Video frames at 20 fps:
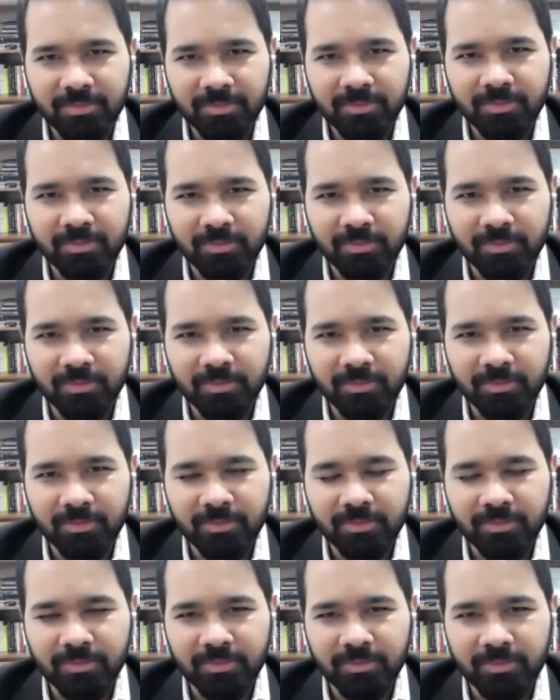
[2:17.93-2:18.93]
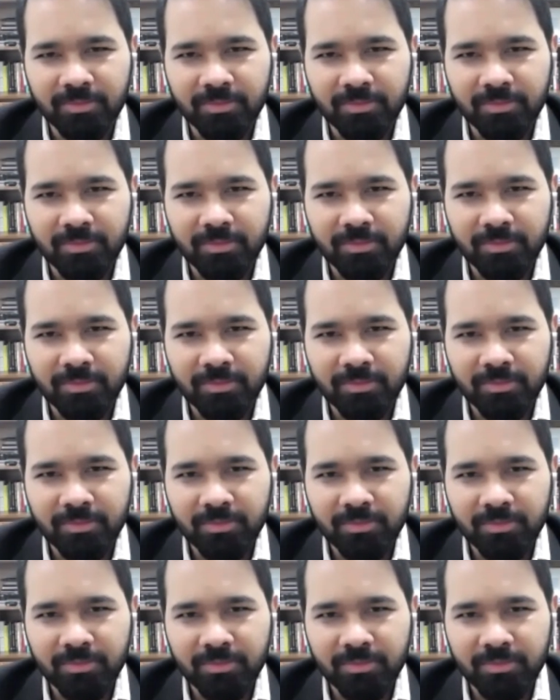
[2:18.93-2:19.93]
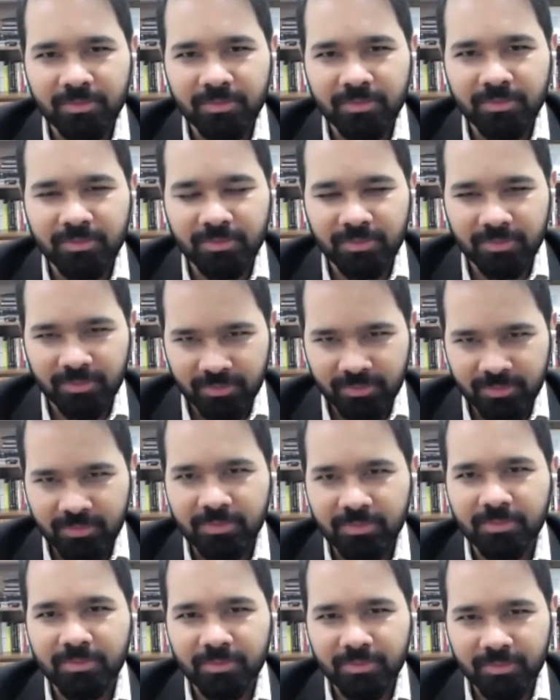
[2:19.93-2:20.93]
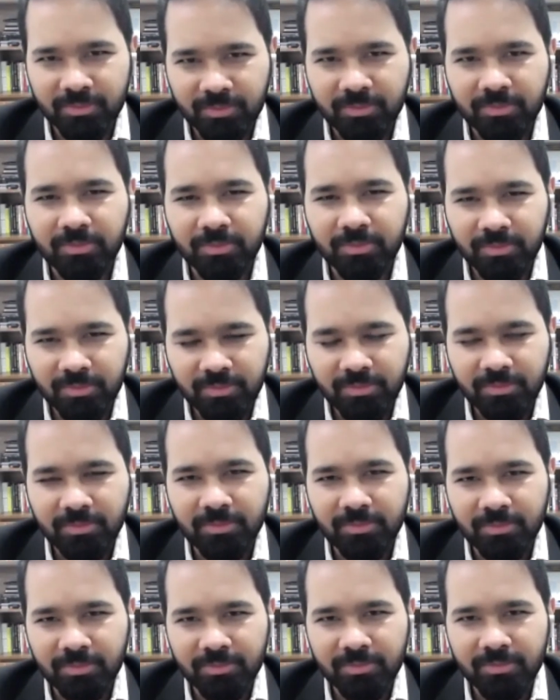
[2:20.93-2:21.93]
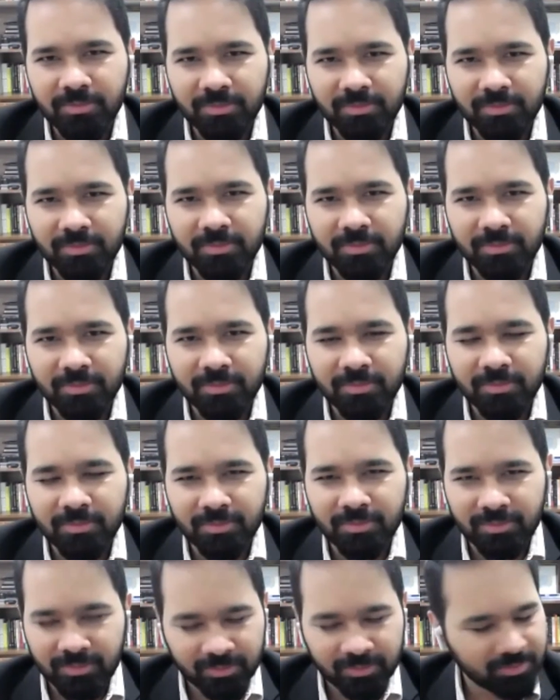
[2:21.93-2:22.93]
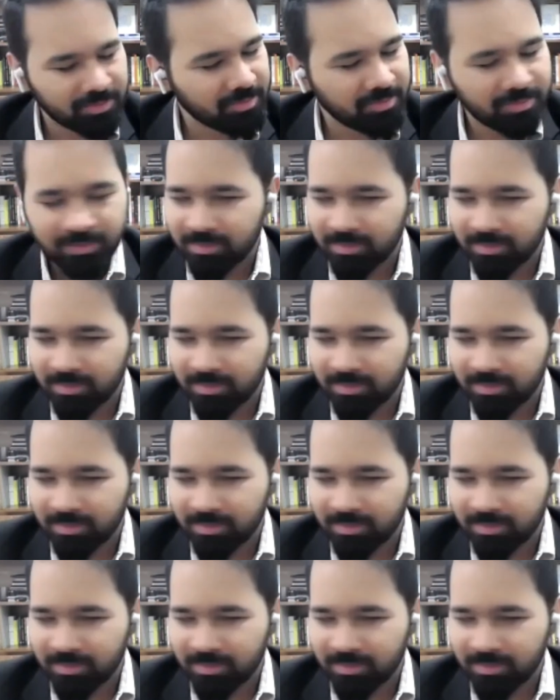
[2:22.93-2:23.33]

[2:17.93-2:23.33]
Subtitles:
(not speaking)